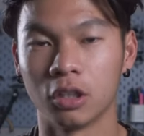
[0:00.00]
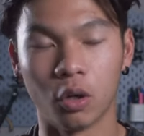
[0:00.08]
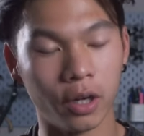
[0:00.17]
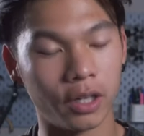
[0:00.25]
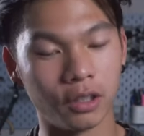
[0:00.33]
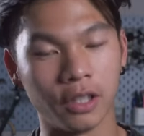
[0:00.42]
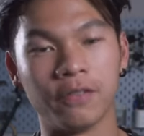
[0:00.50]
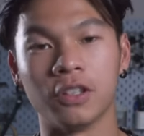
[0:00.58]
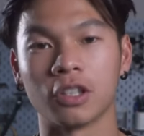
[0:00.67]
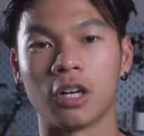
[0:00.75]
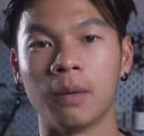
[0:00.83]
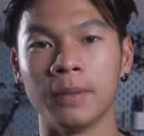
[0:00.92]
Go ahead and leave it
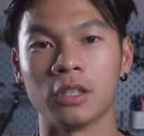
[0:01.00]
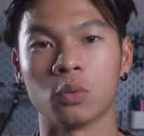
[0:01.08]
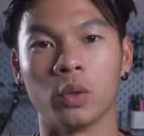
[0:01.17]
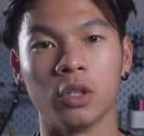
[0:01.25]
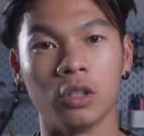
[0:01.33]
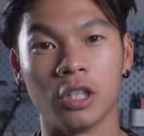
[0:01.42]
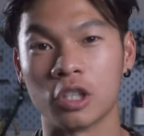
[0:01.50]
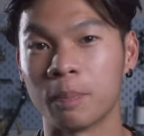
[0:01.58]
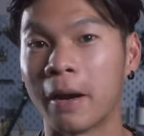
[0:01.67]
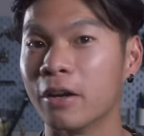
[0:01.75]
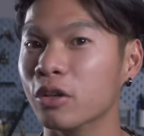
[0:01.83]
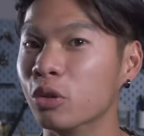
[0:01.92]
in the comments what
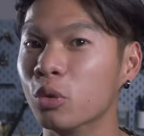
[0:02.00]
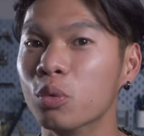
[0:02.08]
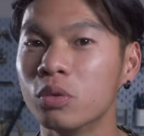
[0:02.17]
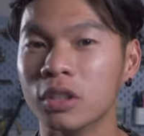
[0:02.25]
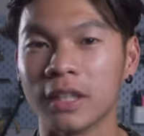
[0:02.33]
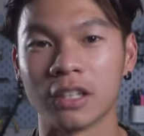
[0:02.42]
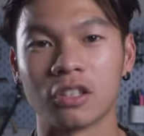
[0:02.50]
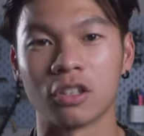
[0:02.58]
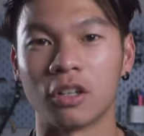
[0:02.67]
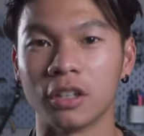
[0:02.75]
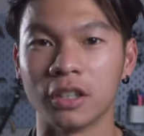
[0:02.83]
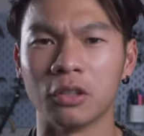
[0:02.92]
inspired you to get
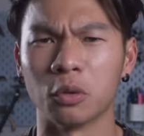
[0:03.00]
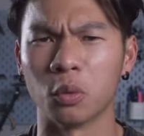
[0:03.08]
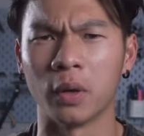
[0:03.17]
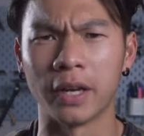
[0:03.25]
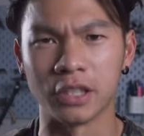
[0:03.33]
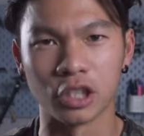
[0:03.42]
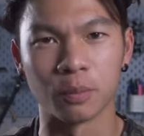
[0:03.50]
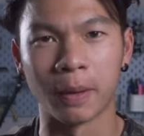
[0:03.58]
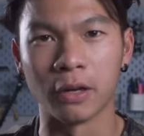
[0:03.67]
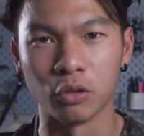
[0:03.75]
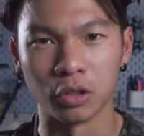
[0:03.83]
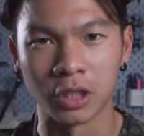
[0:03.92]
started or what has
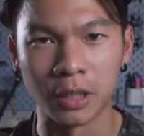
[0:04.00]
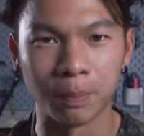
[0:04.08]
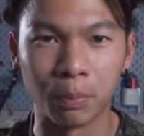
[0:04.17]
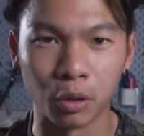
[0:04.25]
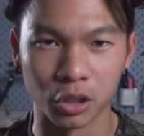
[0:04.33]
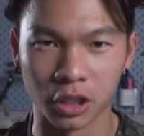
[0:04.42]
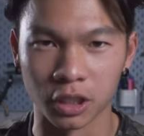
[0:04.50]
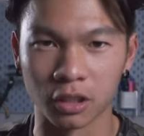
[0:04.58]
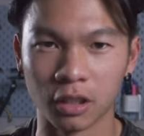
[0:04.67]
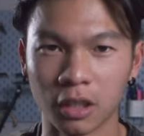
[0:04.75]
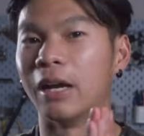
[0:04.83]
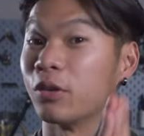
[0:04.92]
inspired you to keep pushing.
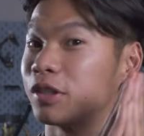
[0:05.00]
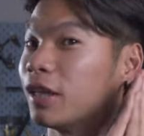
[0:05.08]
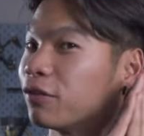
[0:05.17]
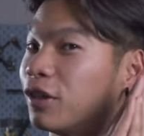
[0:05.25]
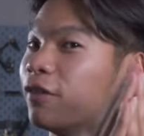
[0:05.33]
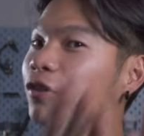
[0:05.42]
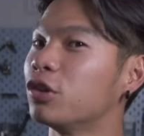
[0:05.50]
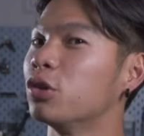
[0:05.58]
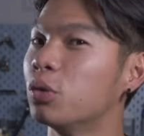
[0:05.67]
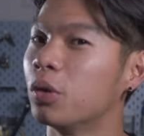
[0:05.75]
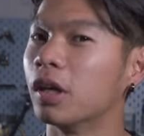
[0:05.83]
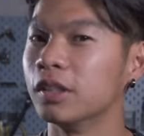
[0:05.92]
Now, instead of giving
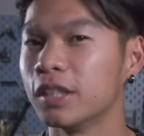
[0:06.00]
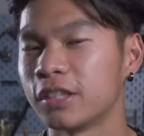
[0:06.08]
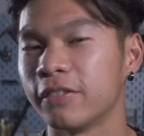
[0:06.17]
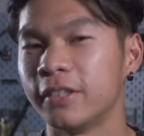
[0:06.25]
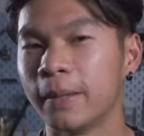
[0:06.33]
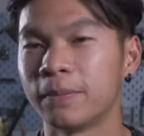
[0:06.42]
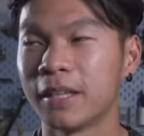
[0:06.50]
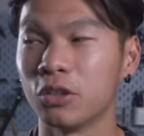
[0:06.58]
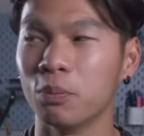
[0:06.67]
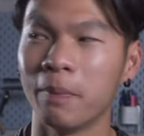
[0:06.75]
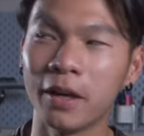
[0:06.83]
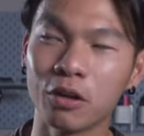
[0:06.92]
you a list of tips that
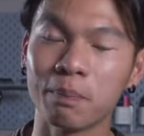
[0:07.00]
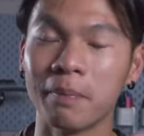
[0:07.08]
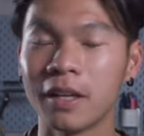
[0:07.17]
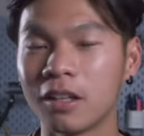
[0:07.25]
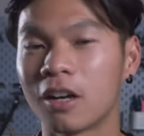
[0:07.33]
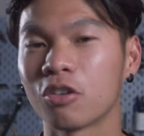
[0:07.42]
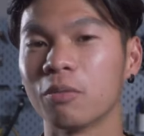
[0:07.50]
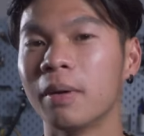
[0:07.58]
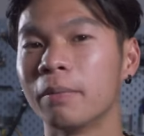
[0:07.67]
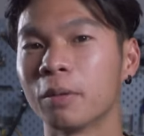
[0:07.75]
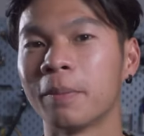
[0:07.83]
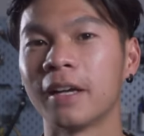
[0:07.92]
you may or may not
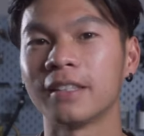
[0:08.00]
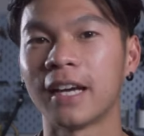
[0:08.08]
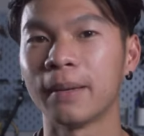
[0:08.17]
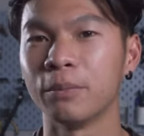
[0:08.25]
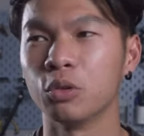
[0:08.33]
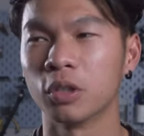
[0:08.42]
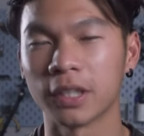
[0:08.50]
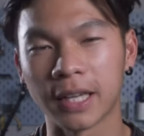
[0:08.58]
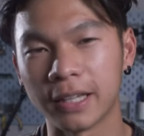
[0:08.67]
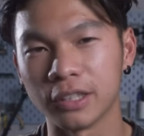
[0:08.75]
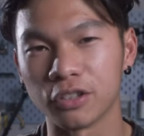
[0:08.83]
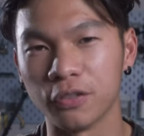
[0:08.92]
remember by the time you click
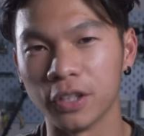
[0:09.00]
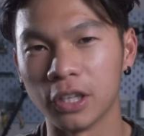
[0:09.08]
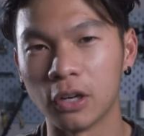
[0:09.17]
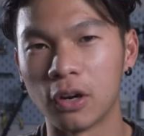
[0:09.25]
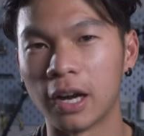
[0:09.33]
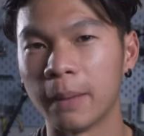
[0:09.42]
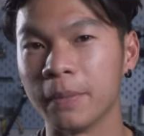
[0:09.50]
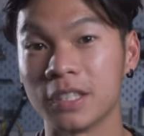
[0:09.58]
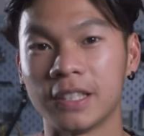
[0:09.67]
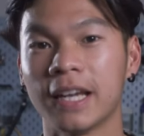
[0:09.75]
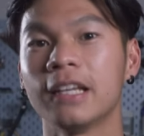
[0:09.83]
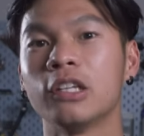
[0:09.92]
out of this video, I'm
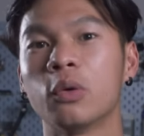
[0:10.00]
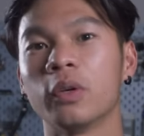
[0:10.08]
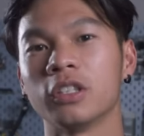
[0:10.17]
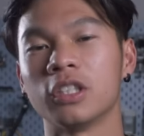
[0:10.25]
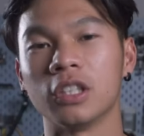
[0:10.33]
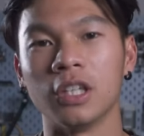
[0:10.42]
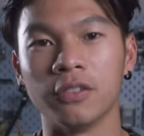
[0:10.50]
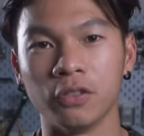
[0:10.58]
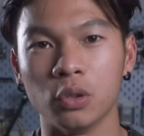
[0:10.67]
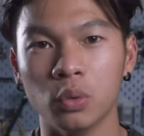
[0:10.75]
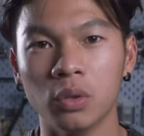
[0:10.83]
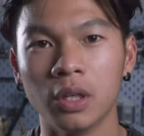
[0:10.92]
instead going to give
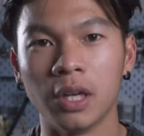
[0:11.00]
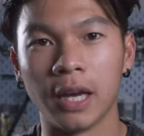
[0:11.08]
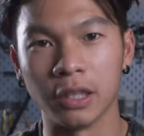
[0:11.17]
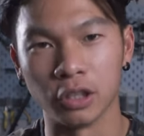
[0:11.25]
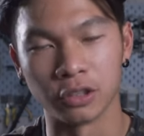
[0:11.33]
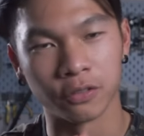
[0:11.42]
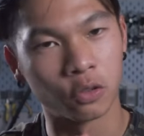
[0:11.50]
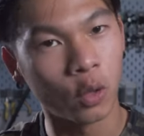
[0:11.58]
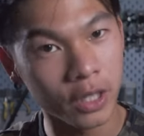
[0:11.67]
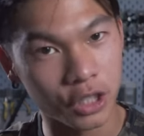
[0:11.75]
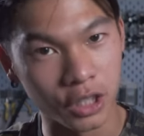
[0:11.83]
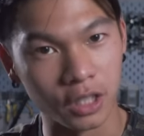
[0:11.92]
you a list of
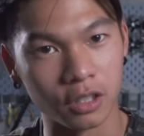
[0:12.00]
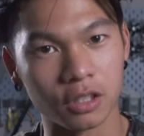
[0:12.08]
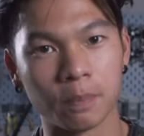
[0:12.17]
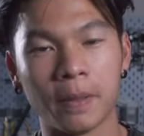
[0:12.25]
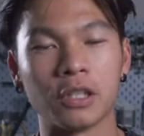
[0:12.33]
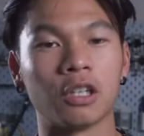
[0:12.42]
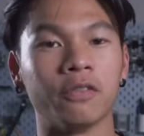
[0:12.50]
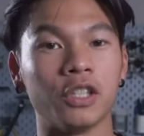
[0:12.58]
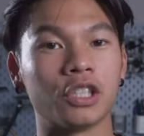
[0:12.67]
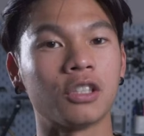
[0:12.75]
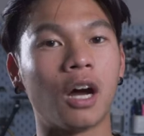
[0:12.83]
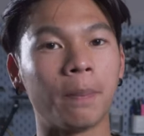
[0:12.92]
questions based off
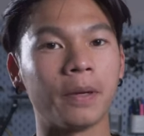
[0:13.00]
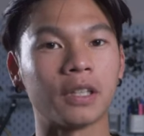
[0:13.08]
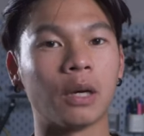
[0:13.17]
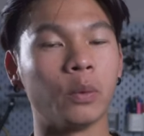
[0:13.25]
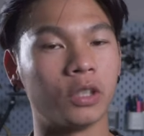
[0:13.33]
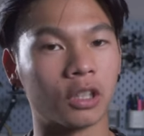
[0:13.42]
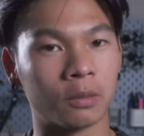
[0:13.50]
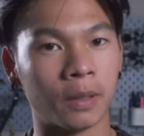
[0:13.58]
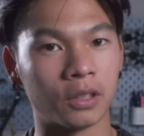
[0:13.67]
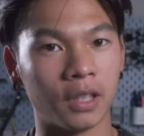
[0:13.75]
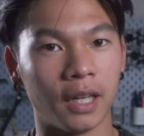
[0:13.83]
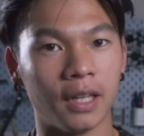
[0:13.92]
each topic that we talked
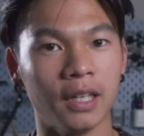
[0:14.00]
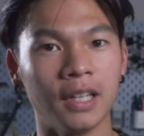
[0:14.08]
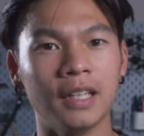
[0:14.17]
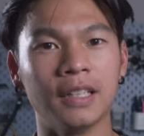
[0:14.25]
about today